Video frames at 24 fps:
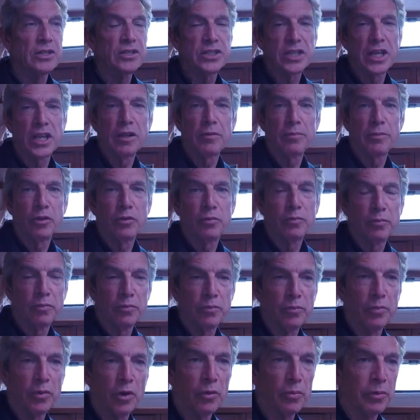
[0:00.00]
sailboat
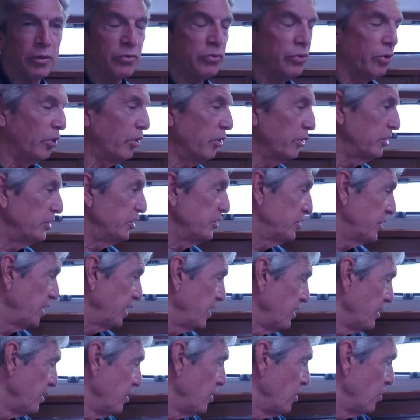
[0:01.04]
before. And you say,
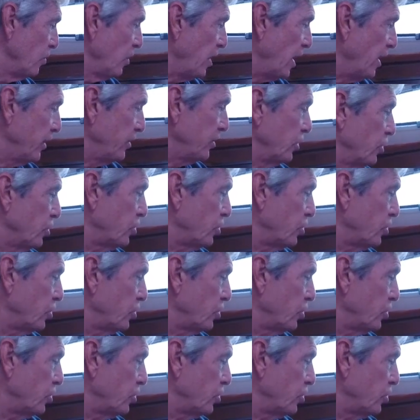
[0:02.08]
well, how do you